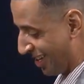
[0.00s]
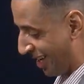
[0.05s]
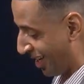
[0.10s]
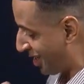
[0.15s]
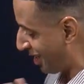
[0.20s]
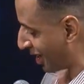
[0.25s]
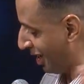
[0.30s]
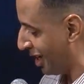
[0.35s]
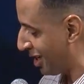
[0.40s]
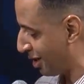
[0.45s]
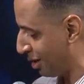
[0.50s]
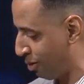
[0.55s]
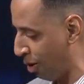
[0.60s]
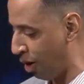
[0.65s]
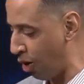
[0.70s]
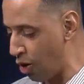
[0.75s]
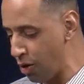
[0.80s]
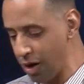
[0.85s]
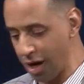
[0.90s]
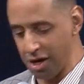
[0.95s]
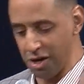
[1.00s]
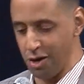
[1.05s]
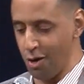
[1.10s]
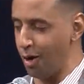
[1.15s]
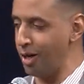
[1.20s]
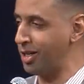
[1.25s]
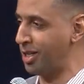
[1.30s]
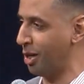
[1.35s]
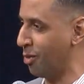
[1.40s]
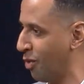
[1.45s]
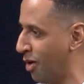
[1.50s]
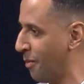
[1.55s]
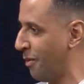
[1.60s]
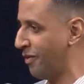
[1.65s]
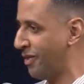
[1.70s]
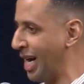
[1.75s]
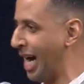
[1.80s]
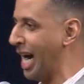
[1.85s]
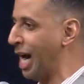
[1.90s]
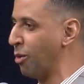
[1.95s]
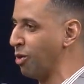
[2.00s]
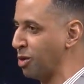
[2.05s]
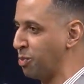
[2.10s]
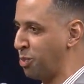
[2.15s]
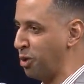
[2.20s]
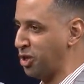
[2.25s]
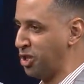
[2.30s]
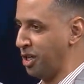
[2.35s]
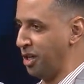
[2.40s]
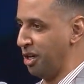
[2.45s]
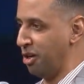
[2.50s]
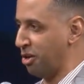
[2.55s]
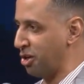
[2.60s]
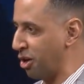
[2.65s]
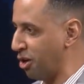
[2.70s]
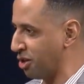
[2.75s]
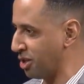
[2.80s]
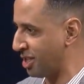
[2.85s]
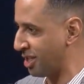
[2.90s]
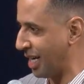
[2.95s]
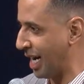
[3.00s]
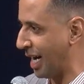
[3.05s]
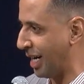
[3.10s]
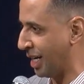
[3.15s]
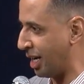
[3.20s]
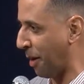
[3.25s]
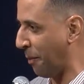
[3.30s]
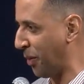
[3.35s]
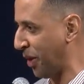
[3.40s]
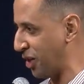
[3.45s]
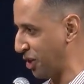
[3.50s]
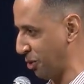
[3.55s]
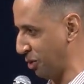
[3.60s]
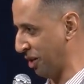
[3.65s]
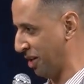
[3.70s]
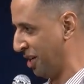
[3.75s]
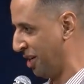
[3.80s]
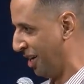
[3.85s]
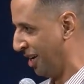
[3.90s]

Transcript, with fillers: this, this grown, anointed woman of God was pushing little girls aside to get a picture with.